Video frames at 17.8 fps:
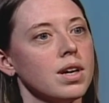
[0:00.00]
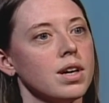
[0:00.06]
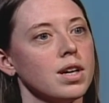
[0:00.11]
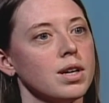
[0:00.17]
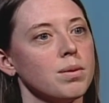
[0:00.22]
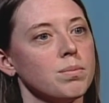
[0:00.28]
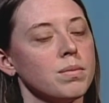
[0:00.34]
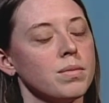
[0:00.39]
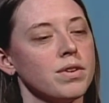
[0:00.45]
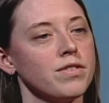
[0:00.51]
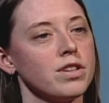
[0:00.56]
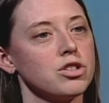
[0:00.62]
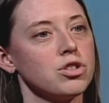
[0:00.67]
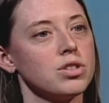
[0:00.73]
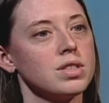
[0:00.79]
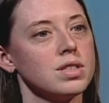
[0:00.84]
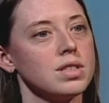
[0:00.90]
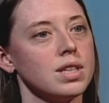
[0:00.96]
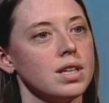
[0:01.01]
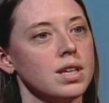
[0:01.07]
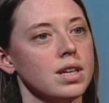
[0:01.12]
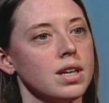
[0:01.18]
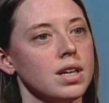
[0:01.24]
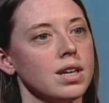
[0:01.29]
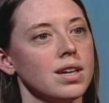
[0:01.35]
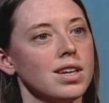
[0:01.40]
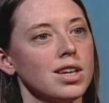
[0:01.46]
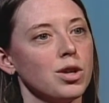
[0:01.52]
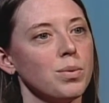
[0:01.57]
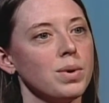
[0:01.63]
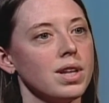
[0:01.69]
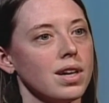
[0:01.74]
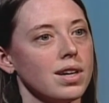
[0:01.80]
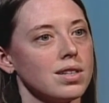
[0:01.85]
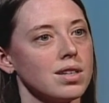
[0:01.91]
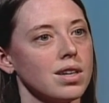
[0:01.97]
Efficiency, we
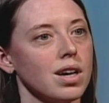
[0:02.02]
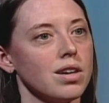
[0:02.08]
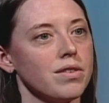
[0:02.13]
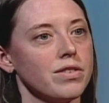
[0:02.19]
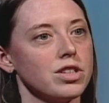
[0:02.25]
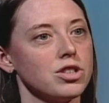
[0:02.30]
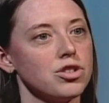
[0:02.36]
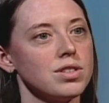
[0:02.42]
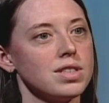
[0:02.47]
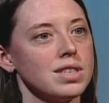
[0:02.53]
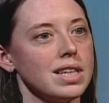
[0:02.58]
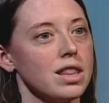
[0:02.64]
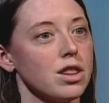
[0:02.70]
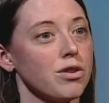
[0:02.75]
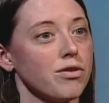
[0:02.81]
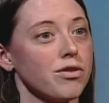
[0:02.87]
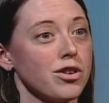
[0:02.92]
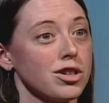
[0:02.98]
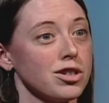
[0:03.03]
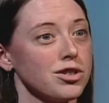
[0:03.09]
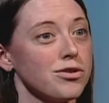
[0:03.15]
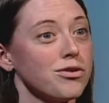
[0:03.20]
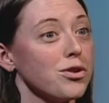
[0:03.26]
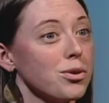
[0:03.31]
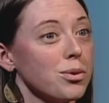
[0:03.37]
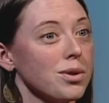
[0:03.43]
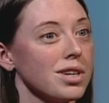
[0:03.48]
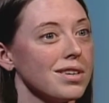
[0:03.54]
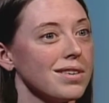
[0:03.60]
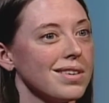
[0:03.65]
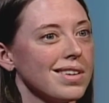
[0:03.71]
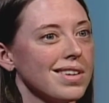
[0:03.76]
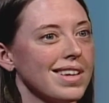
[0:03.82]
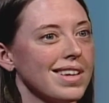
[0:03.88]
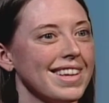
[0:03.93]
like to call efficiency the first fuel.